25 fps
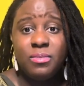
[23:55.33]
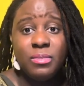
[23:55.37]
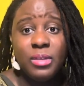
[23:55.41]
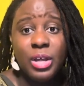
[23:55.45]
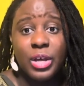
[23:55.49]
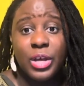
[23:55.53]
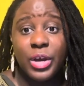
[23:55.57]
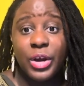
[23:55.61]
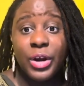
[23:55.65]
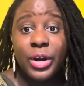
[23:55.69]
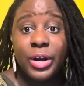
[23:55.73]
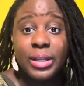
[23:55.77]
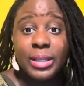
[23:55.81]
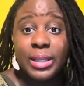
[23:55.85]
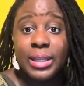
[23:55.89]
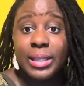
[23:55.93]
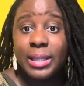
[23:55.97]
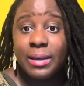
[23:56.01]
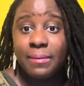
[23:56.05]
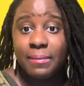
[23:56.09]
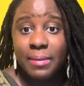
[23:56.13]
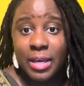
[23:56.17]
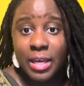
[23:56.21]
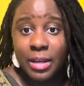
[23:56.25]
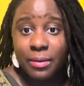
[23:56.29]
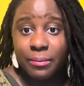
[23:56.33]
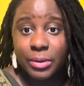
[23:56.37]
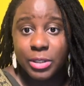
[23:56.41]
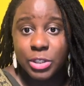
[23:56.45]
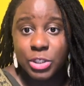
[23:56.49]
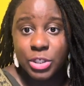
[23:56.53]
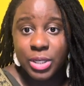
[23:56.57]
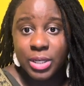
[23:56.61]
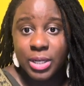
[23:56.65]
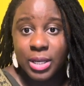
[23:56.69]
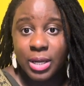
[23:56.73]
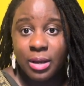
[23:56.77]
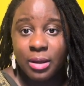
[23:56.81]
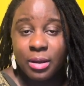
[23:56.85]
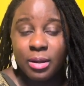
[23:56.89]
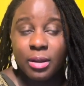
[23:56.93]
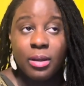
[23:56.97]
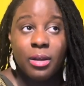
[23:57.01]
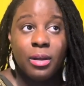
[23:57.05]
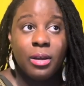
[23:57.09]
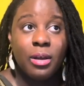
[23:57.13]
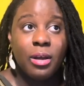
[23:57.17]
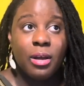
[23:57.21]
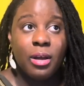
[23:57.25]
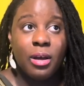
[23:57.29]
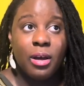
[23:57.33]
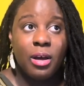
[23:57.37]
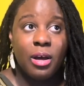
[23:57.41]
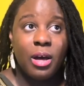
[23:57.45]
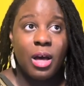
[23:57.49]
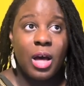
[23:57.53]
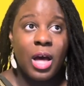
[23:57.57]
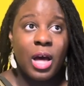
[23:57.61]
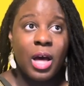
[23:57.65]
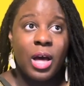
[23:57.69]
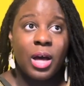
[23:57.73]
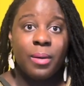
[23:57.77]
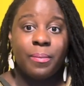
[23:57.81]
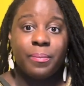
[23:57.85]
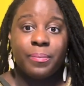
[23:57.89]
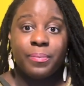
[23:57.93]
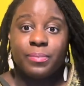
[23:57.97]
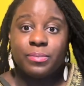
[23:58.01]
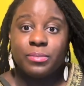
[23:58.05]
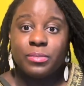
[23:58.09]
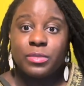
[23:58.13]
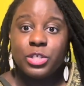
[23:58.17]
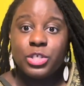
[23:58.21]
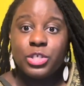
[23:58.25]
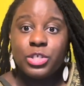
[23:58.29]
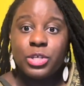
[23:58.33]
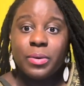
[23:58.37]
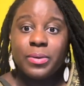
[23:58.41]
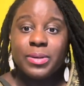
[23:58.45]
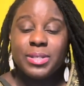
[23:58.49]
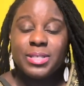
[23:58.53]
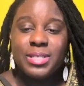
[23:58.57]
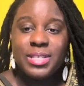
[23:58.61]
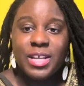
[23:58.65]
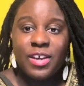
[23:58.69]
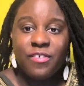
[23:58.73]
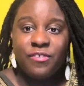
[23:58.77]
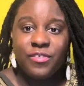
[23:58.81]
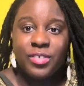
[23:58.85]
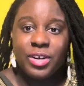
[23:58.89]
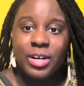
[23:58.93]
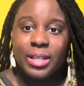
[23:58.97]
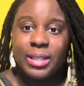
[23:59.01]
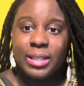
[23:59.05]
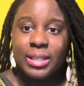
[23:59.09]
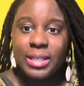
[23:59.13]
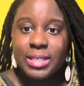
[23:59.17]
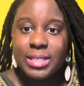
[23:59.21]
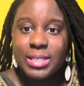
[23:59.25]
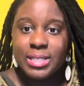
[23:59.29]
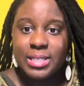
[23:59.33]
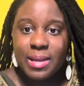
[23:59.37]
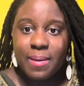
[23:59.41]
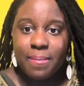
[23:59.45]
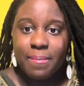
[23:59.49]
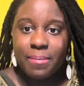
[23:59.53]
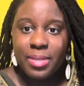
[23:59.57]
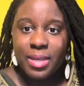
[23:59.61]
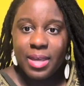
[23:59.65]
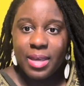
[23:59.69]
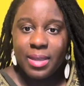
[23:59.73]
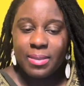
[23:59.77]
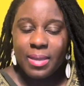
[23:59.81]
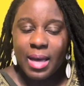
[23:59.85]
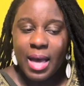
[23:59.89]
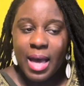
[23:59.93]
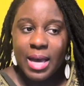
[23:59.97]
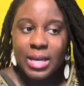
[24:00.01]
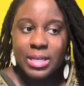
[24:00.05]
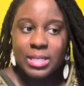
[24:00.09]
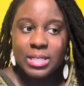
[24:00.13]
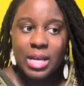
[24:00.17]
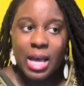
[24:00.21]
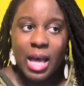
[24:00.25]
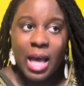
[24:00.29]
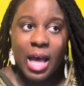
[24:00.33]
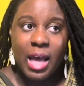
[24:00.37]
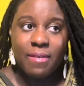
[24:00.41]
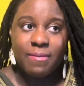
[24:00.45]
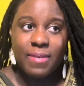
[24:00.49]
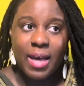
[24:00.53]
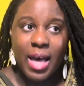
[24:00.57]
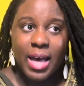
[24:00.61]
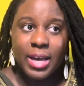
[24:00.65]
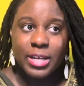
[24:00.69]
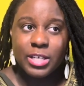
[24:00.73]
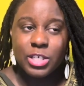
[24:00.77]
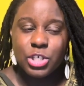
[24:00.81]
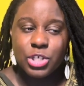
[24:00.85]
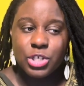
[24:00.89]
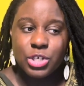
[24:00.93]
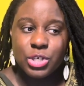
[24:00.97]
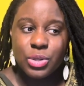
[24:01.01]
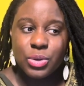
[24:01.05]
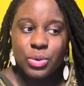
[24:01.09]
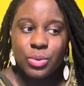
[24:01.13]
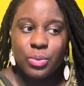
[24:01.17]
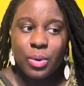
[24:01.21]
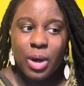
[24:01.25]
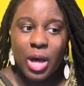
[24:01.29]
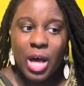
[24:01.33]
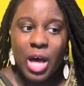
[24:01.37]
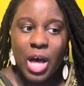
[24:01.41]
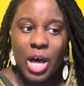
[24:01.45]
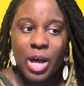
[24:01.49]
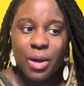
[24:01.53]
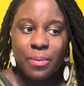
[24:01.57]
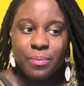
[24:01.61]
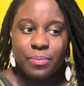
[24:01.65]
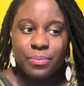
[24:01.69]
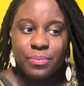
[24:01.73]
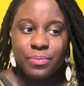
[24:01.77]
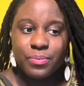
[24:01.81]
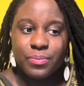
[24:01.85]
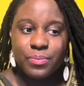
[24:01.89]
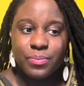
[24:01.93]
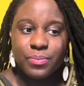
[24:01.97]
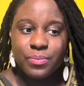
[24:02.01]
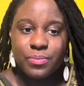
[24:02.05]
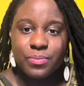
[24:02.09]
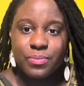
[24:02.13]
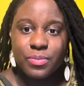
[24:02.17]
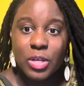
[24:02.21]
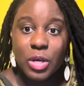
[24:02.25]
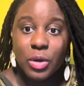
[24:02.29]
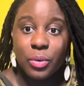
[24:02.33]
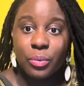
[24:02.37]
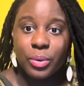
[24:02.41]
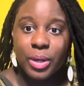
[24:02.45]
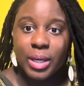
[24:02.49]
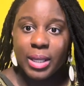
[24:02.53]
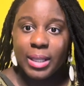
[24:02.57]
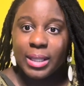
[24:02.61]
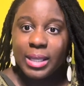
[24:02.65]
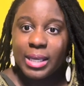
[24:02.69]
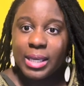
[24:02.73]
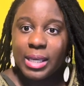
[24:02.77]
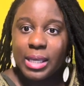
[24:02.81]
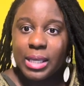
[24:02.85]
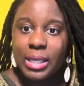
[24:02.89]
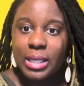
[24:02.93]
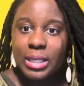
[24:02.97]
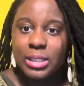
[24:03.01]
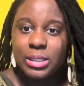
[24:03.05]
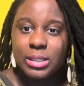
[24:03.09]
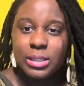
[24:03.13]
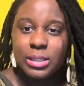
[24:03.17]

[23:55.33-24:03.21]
currently living in Virginia. So it's definitely something that I've had to really,